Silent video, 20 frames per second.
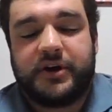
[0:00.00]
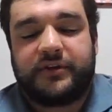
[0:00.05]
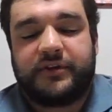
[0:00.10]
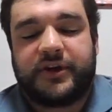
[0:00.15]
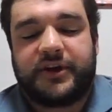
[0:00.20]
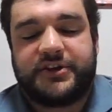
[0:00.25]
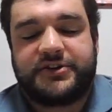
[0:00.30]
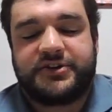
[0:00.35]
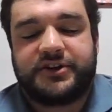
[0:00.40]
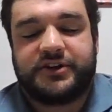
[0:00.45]

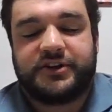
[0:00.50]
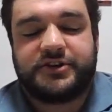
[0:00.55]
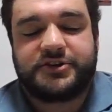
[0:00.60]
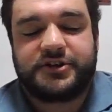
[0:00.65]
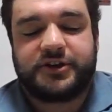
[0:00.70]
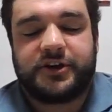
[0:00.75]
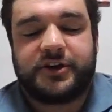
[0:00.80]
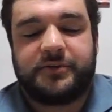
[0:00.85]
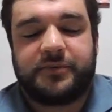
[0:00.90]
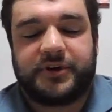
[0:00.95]
that is
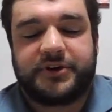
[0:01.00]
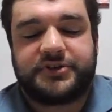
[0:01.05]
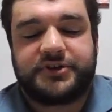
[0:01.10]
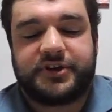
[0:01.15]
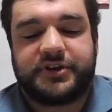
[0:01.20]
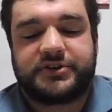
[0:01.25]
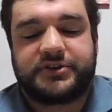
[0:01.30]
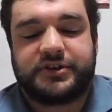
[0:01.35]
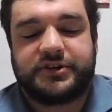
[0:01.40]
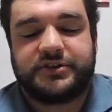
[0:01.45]
initiated by
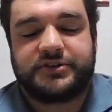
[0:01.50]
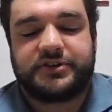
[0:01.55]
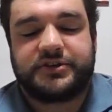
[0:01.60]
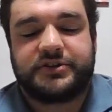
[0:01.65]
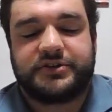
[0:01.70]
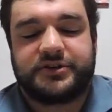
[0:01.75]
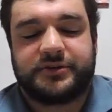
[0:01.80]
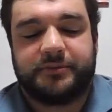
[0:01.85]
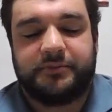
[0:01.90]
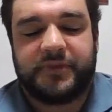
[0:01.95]
citizens and
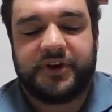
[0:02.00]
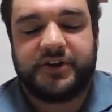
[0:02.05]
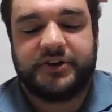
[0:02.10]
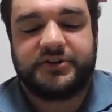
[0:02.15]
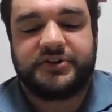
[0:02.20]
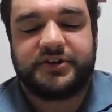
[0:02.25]
submitted